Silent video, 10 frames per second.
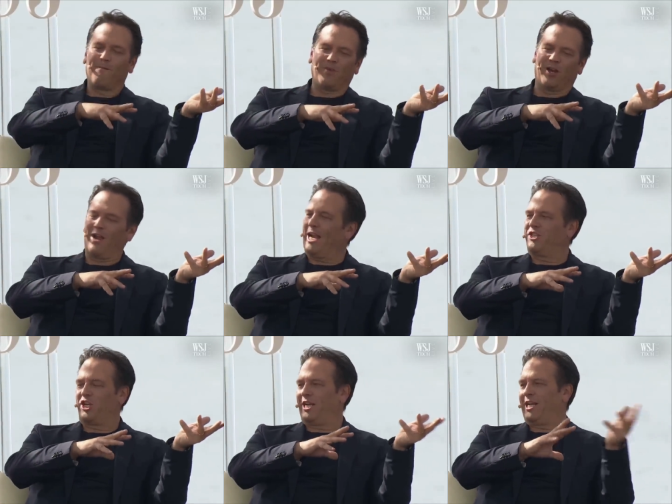you know
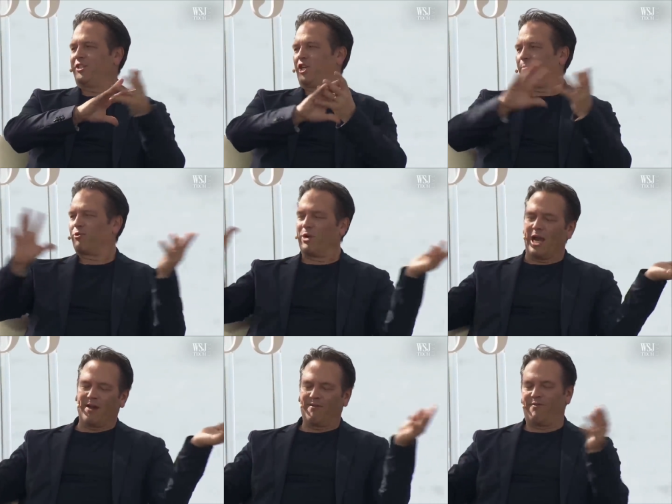ancient Egypt. We
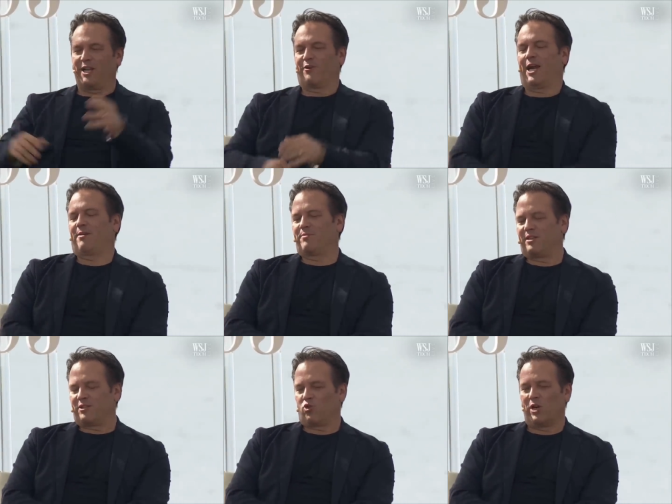have video game
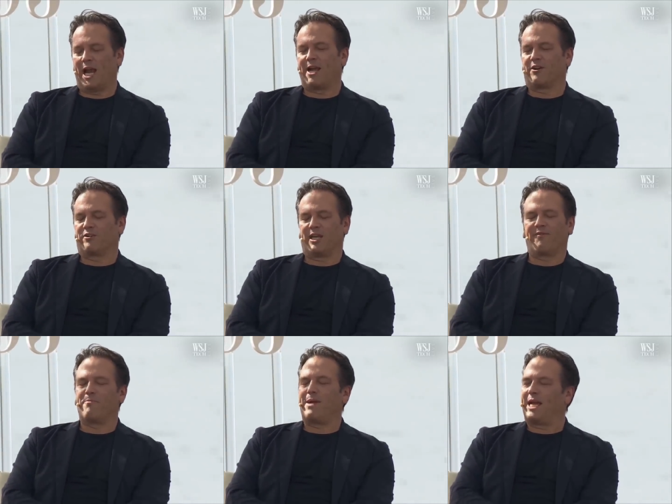creators have
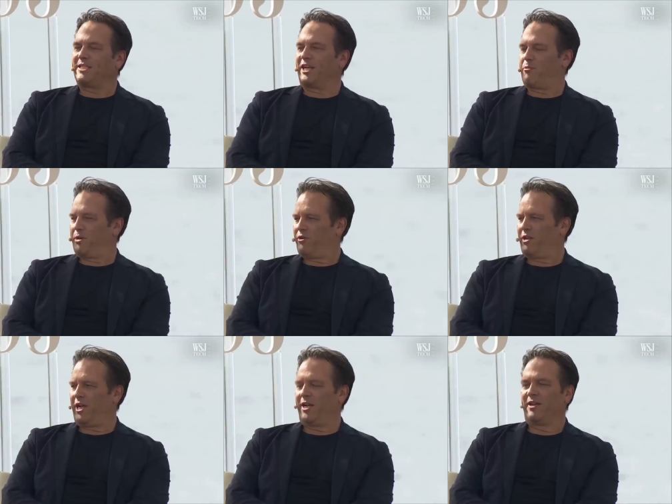an amazing
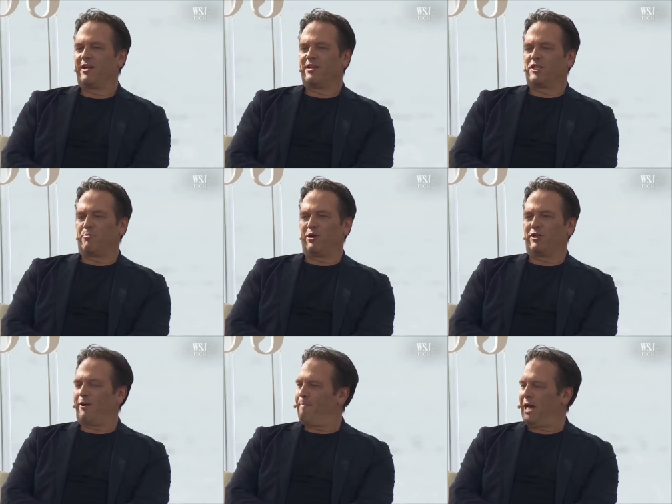ability to
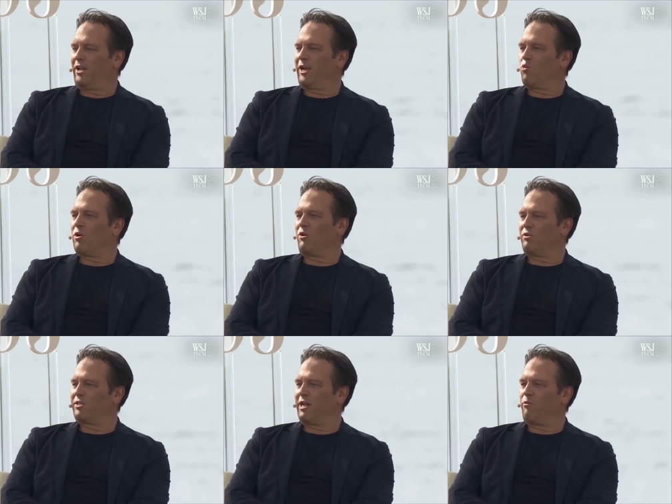build compelling
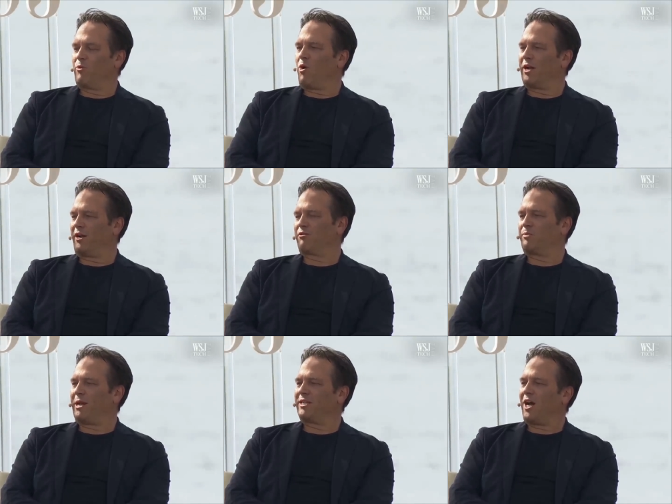worlds that we want to go
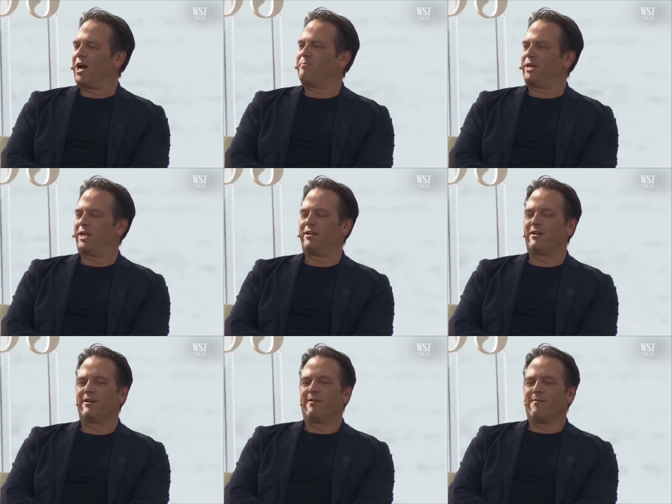spend time in.
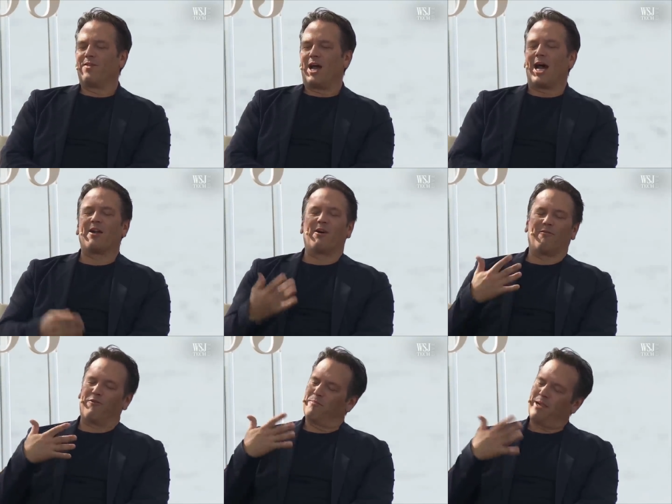I don't know.
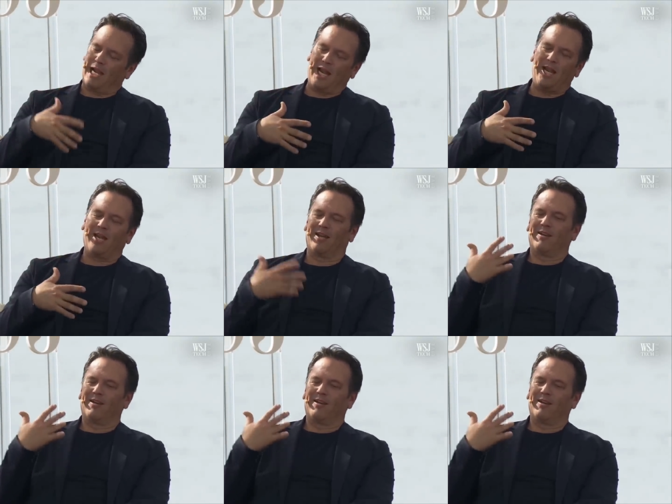For me,